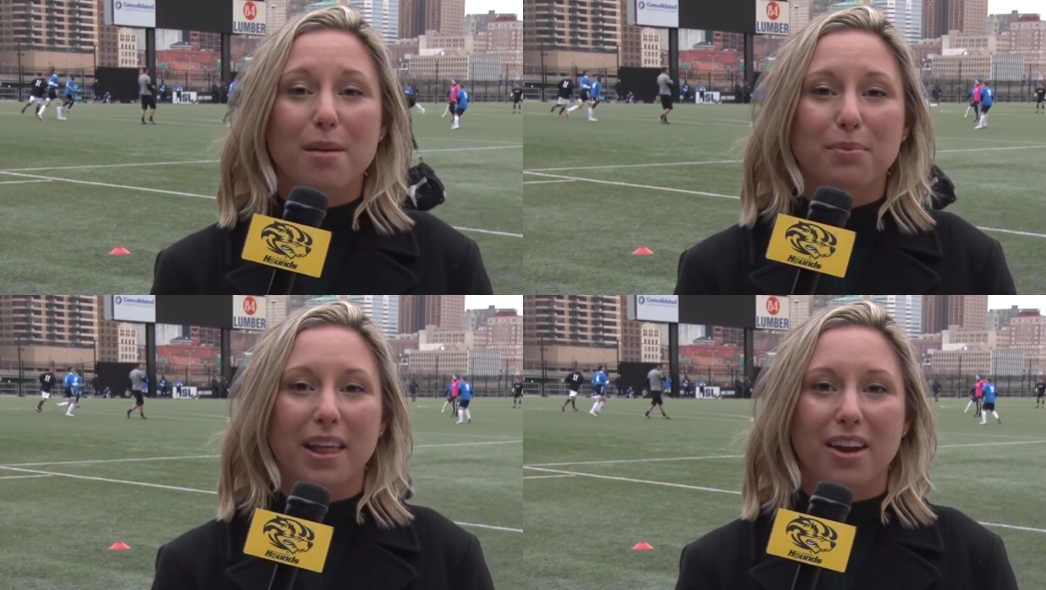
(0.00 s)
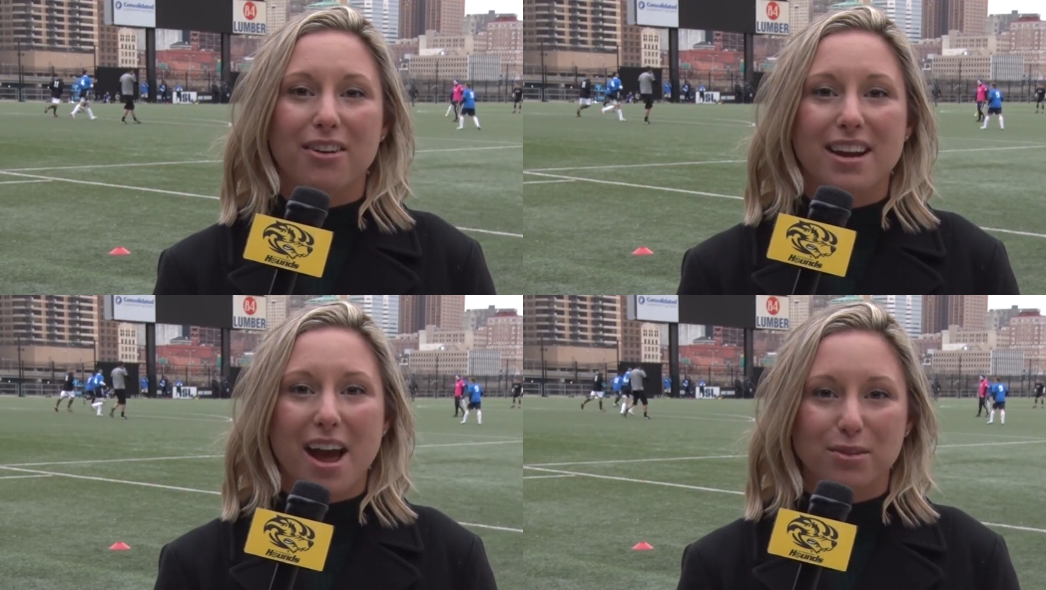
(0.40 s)
and
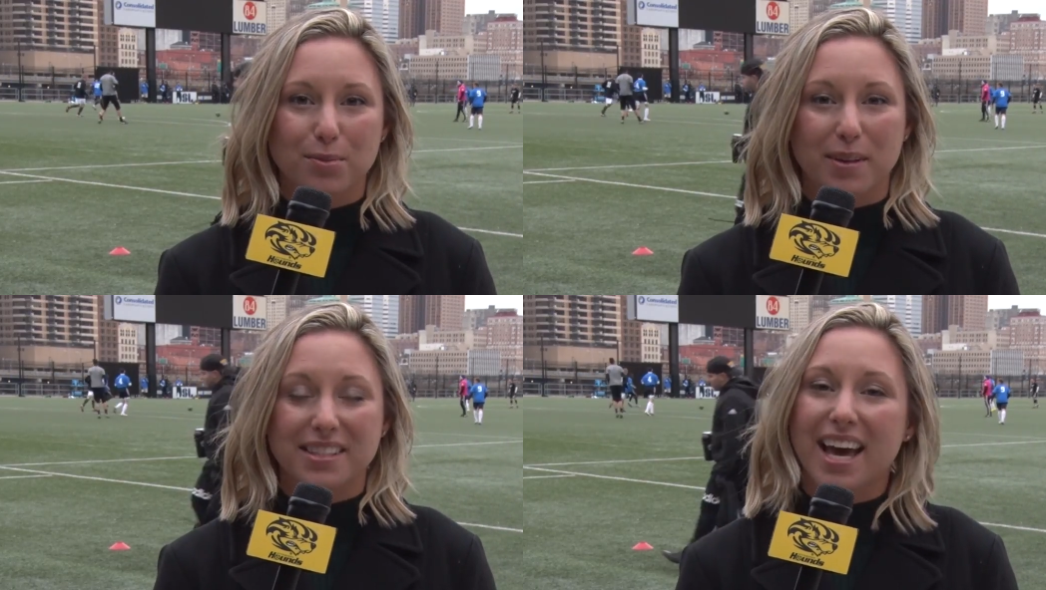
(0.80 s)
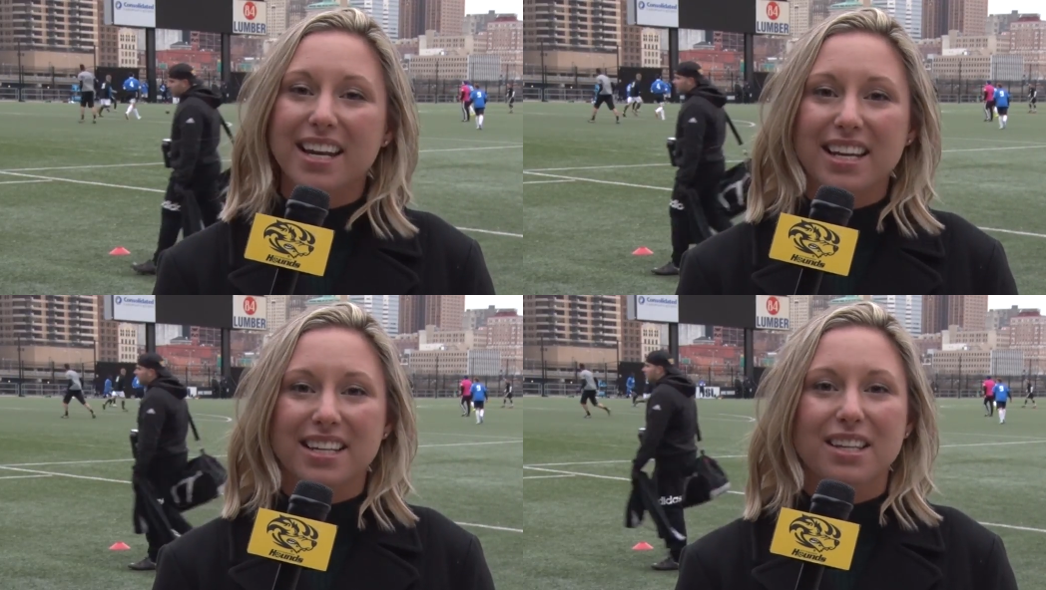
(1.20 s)
player announcements
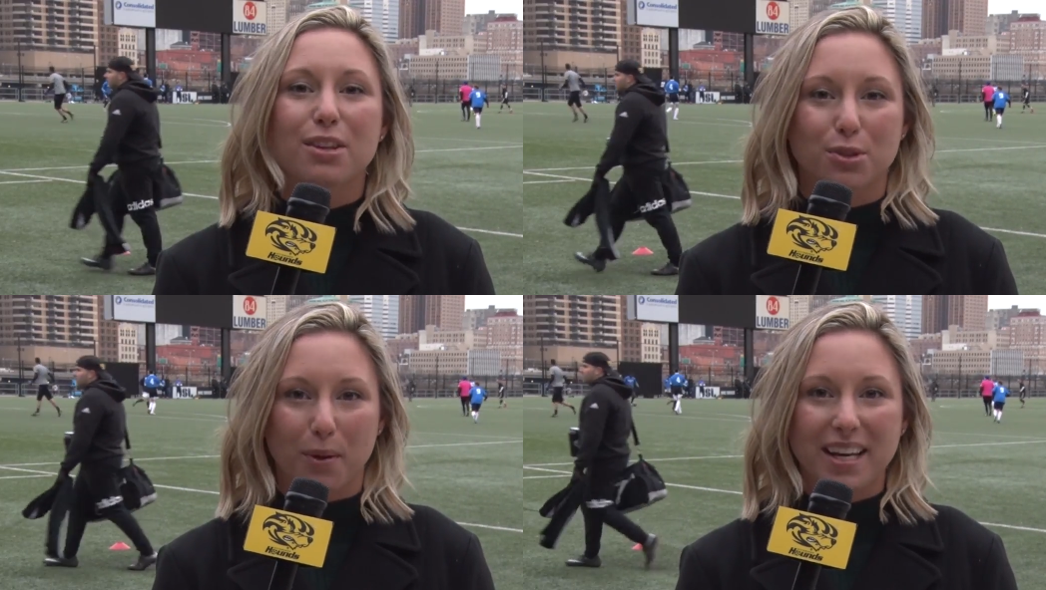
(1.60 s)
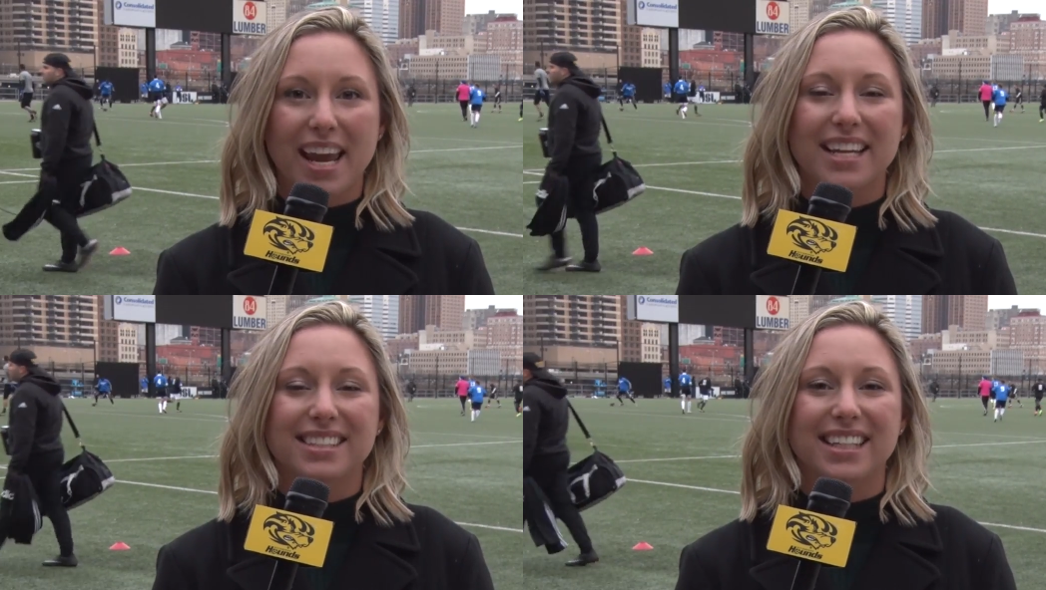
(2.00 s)
heading into the
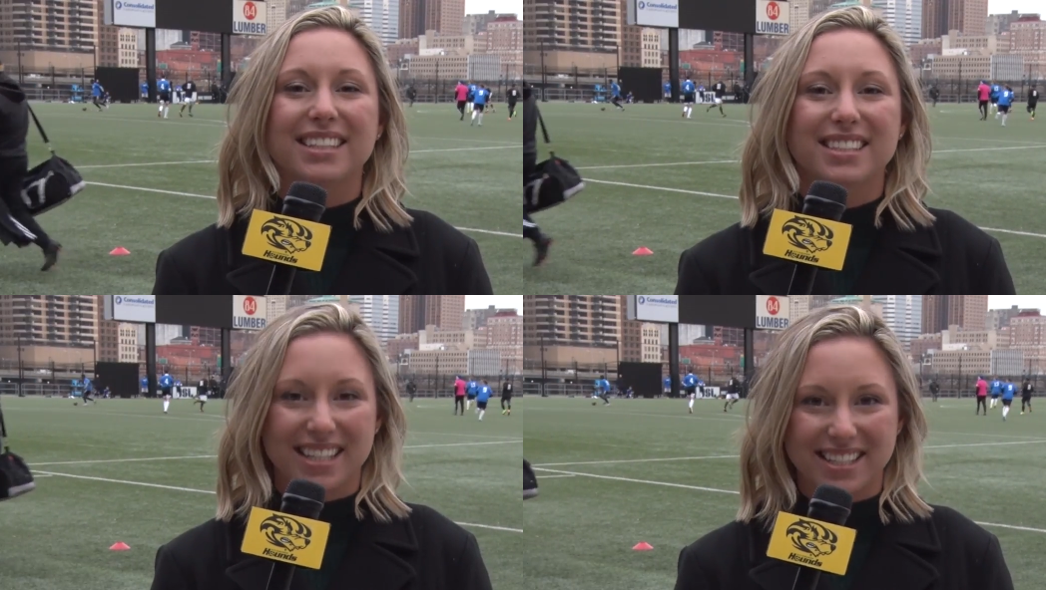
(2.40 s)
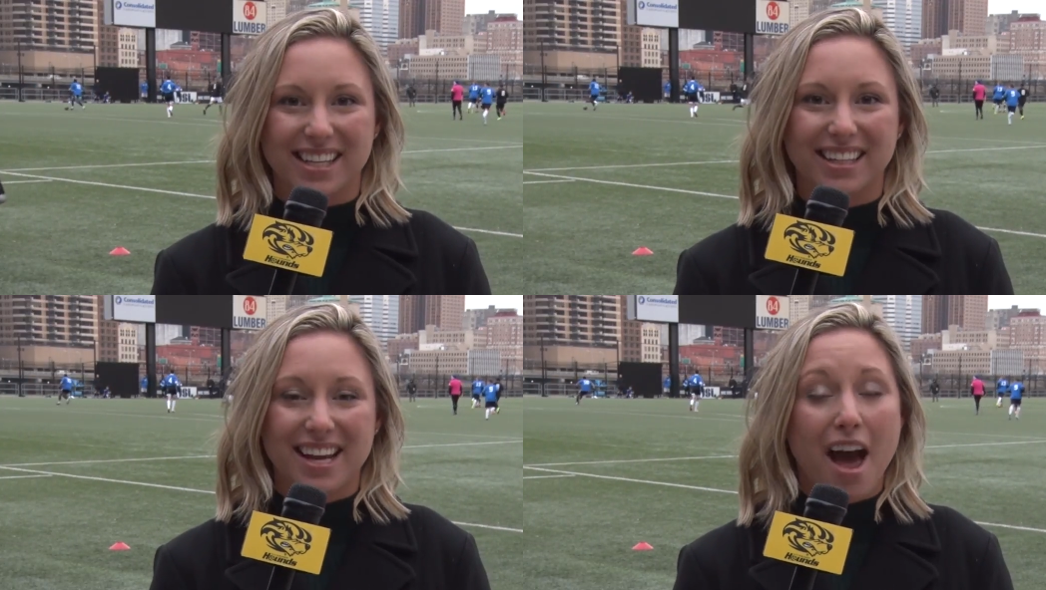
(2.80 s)
2018
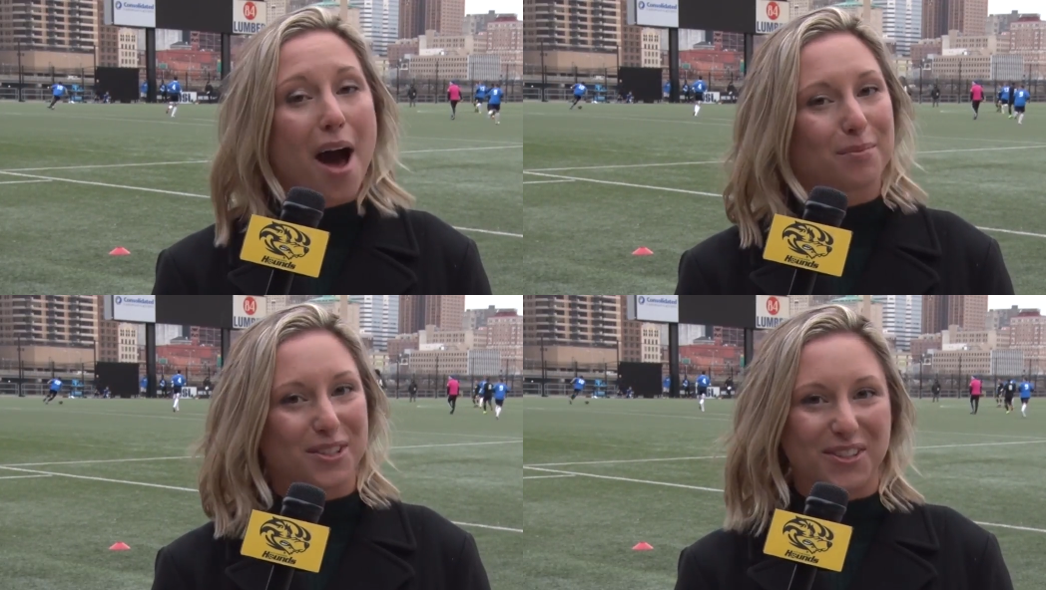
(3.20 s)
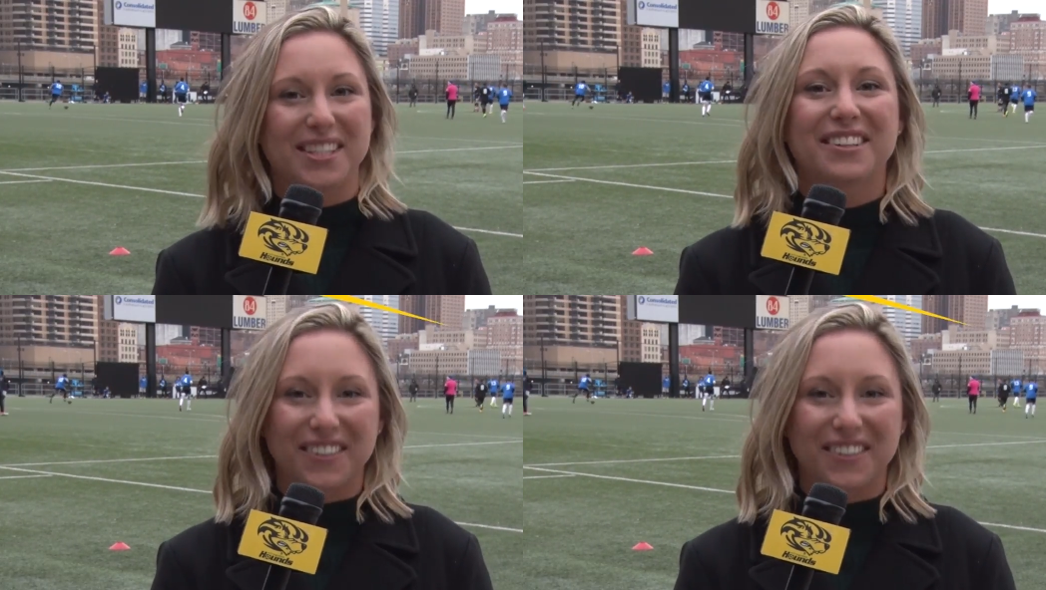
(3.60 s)
season. I'm Suzie